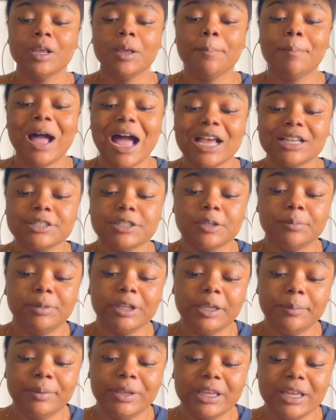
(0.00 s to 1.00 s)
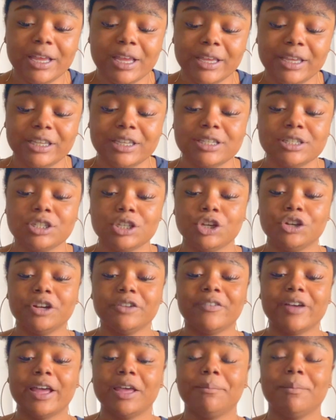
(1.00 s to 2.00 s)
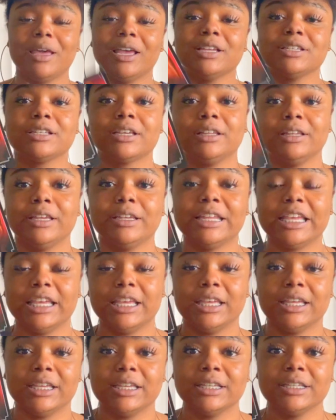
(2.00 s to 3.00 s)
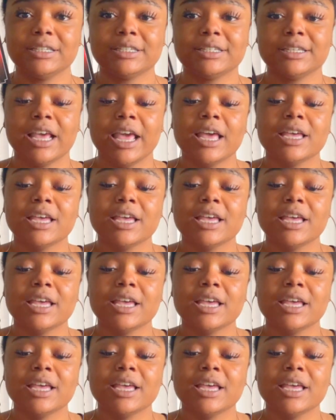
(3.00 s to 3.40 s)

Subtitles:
Possibly because your divine masculine is